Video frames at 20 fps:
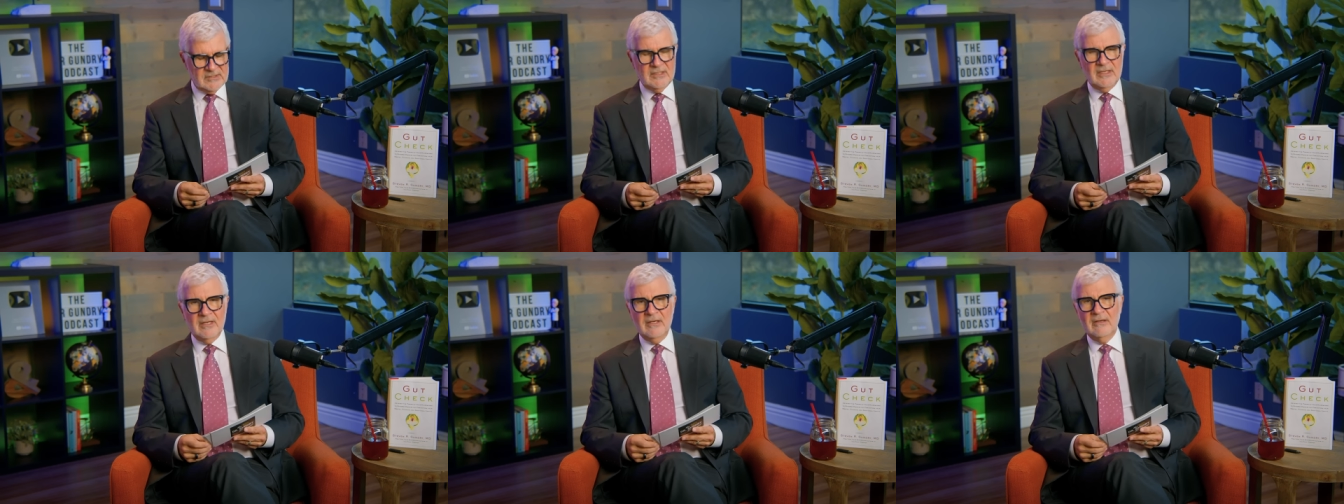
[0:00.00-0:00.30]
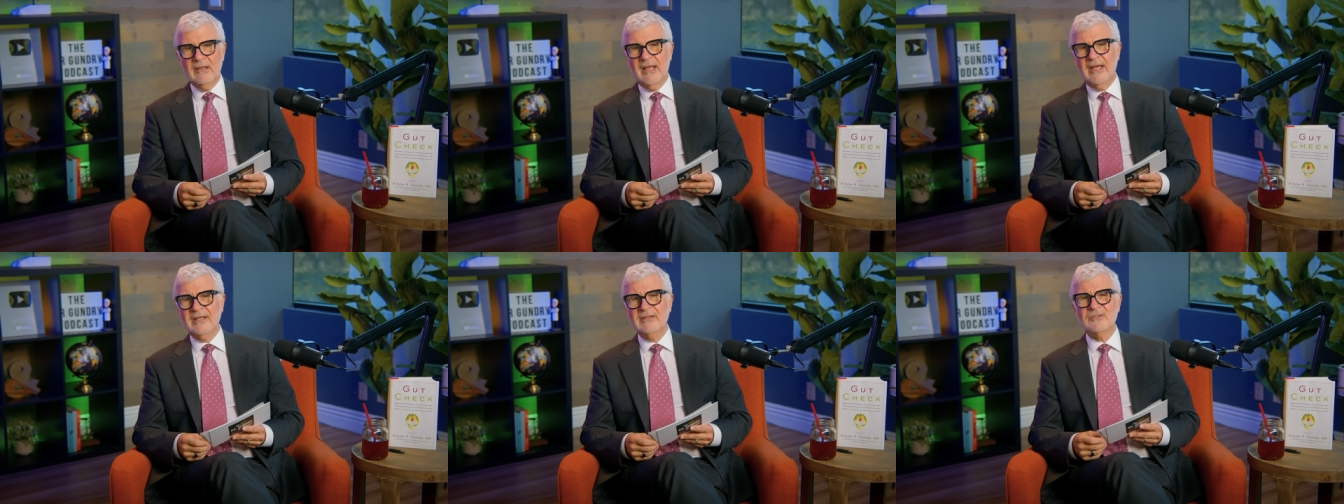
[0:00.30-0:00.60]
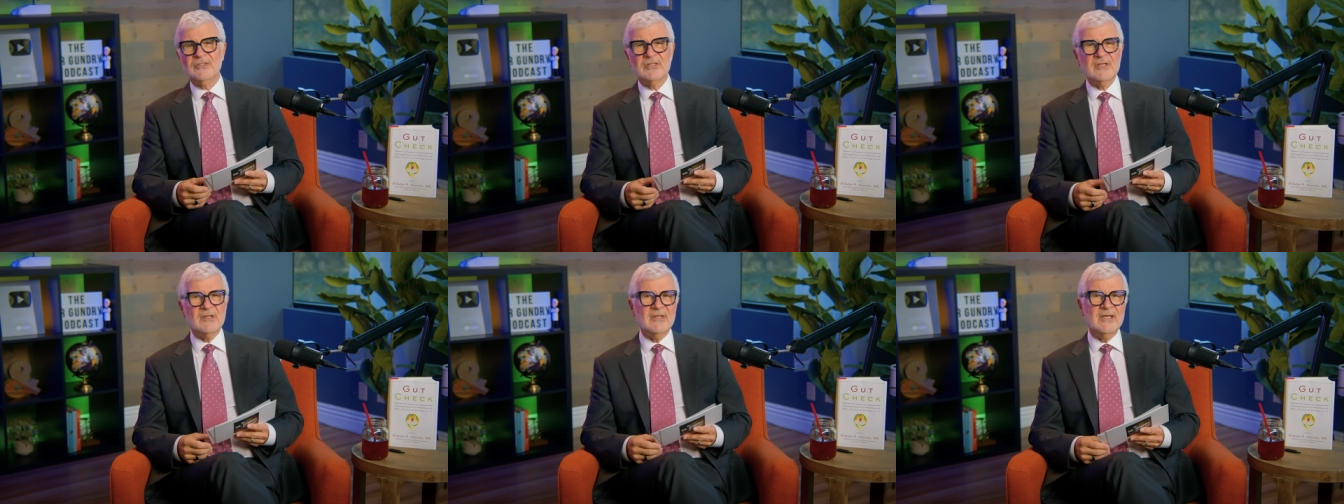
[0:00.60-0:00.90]

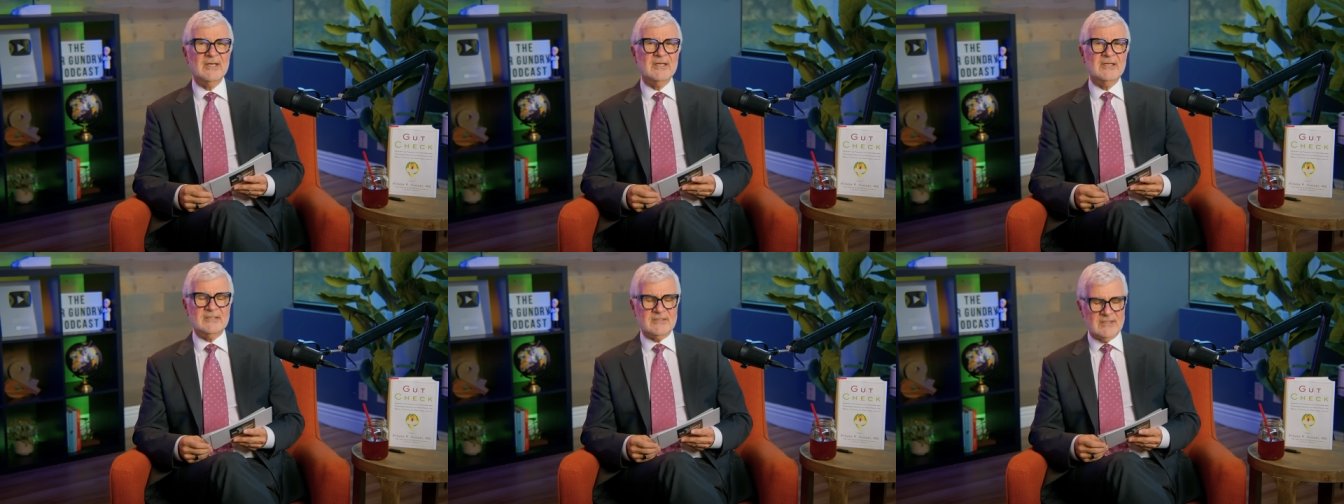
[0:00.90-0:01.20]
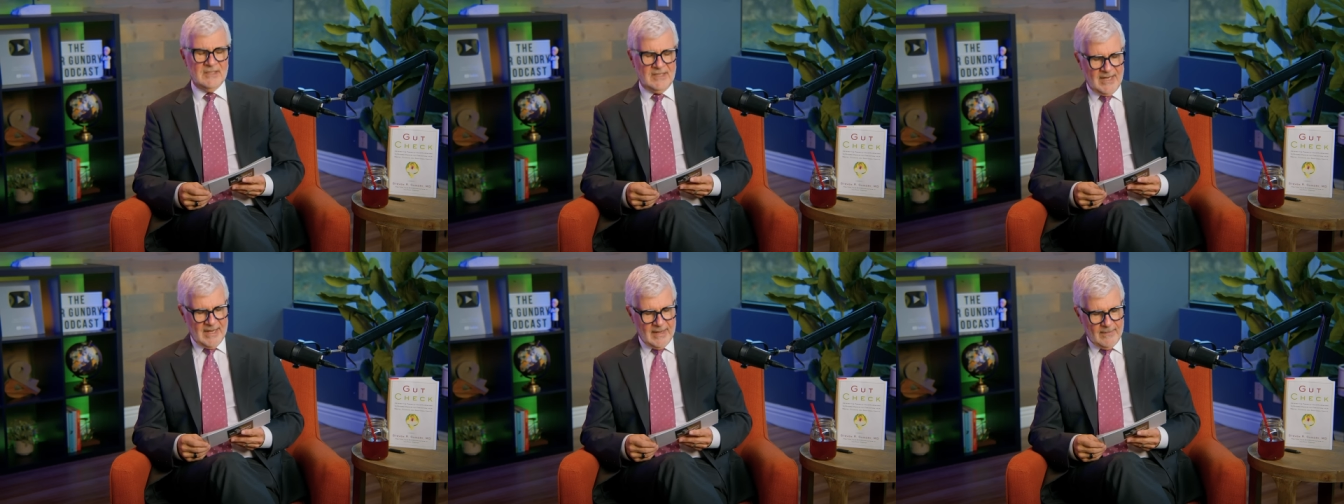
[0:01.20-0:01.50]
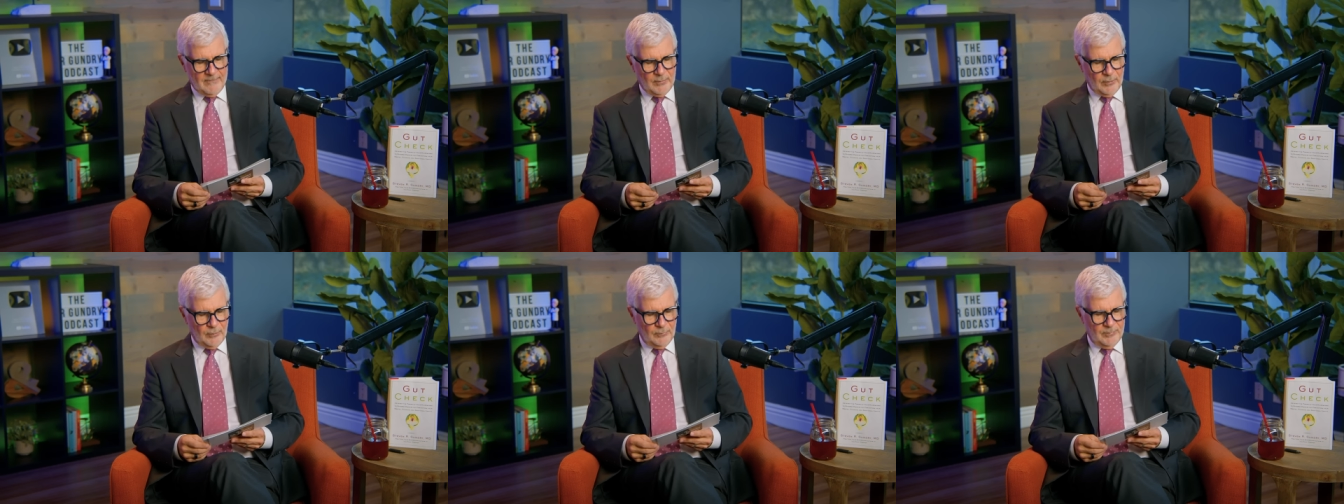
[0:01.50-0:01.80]
like Chili's and
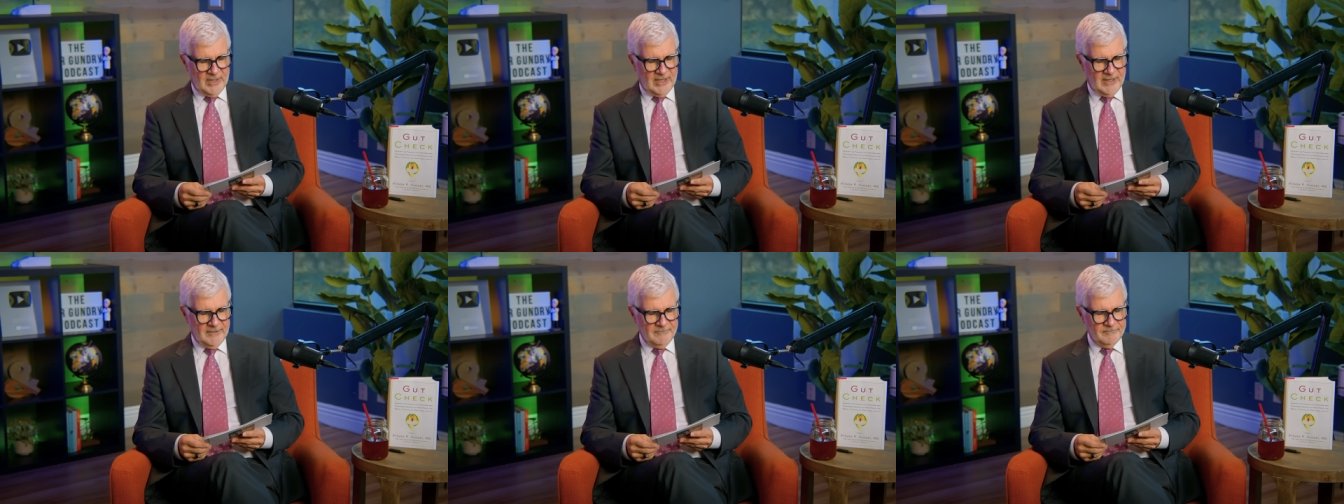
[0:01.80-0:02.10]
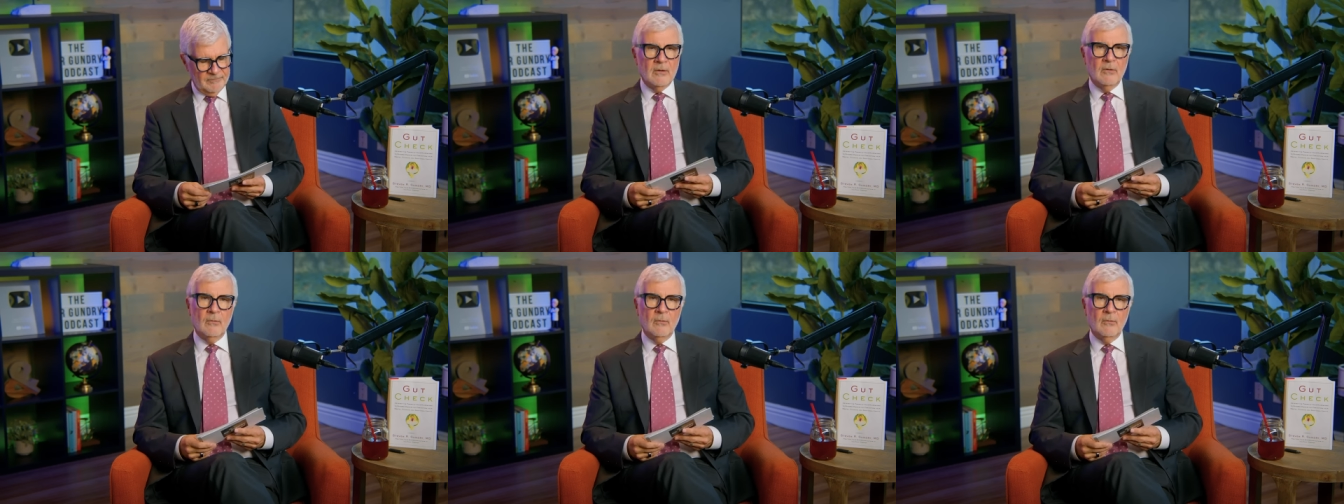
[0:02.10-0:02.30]
Applebee?